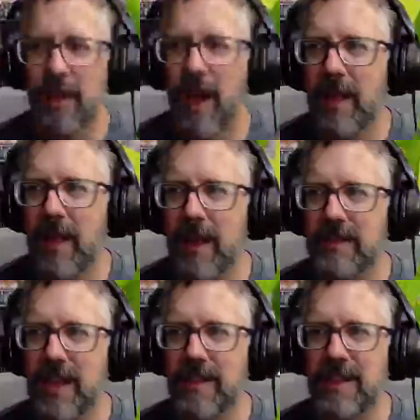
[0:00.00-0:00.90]
I
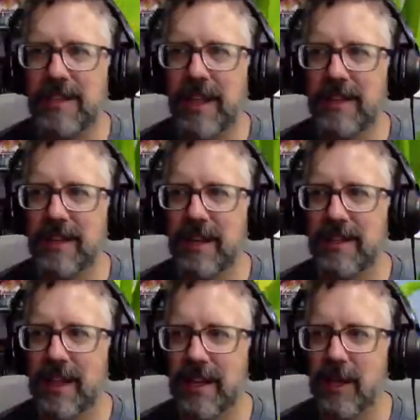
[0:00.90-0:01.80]
say these things and
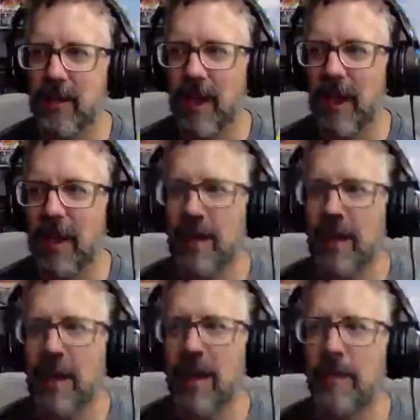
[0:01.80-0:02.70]
it's like, okay,
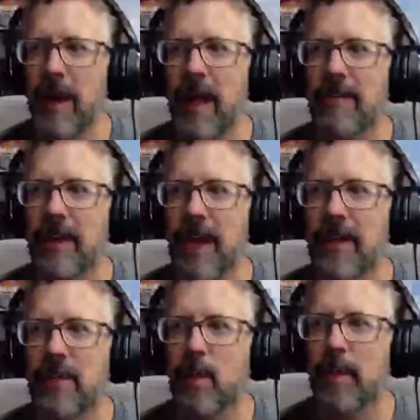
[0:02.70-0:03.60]
I haven't gotten
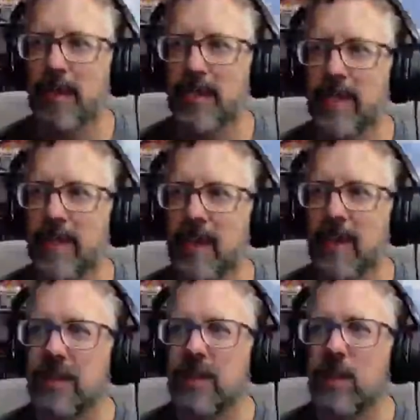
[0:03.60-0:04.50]
to it because I haven't
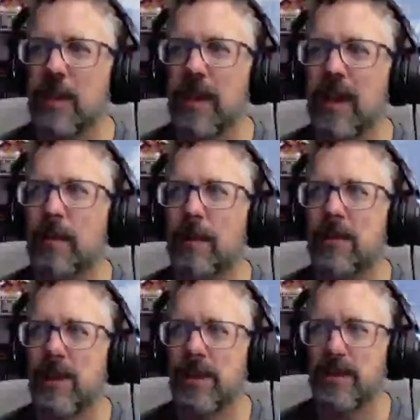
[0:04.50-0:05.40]
gotten to it. I got a
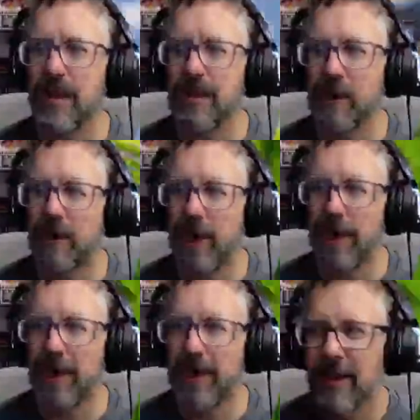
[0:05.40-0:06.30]
bunch of other stuff going
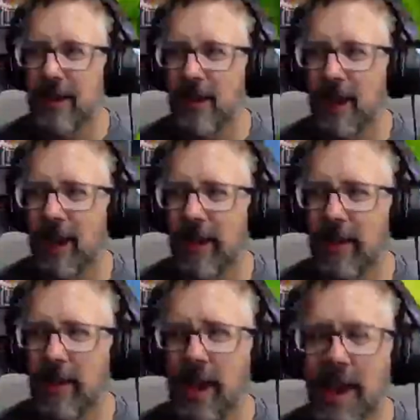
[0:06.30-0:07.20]
on.
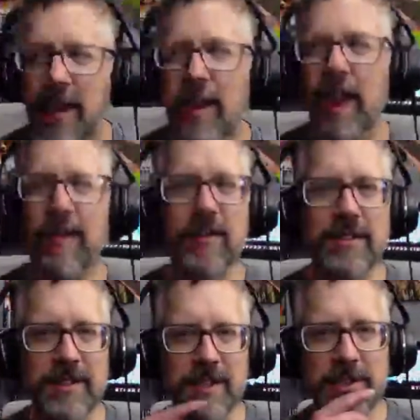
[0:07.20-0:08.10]
And
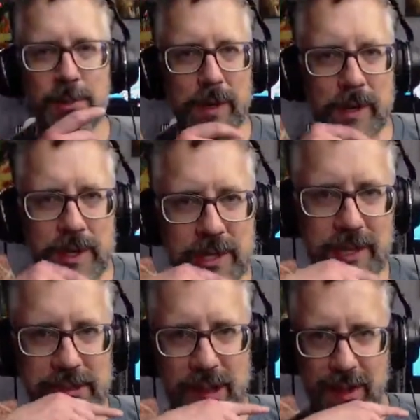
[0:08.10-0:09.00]
this is one of those
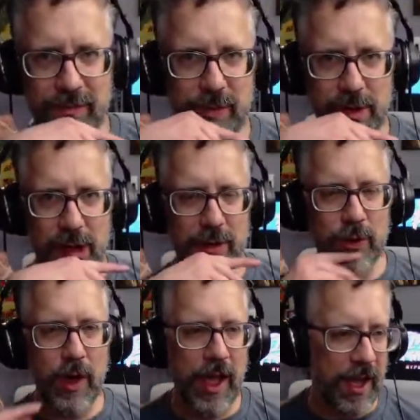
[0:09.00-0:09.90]
things of
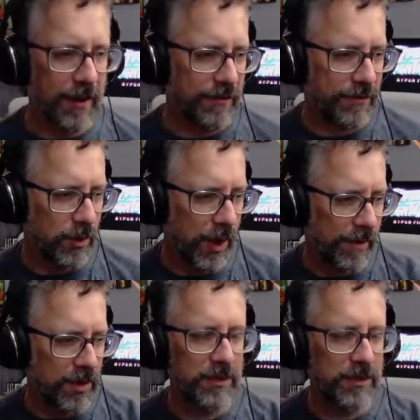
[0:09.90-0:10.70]
you'll have this